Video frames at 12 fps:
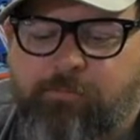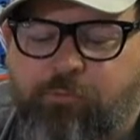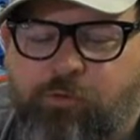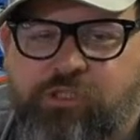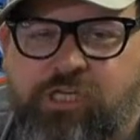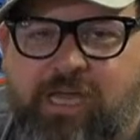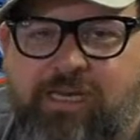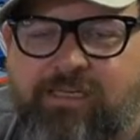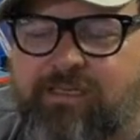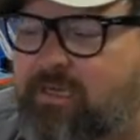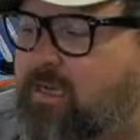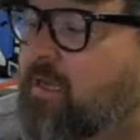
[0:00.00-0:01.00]

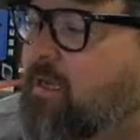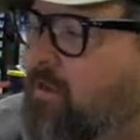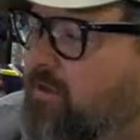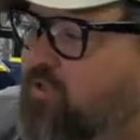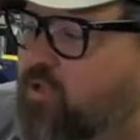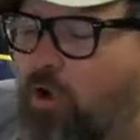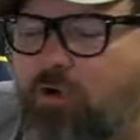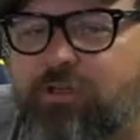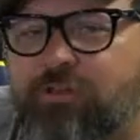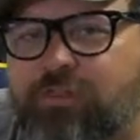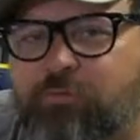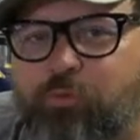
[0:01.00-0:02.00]
appreciated
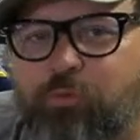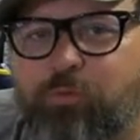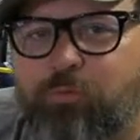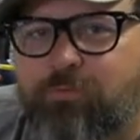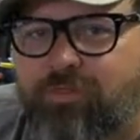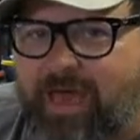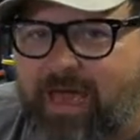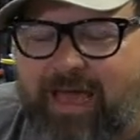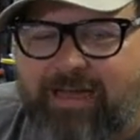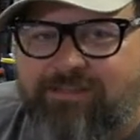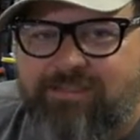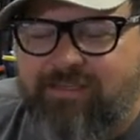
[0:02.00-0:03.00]
talking through
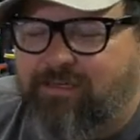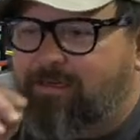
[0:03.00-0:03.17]
that.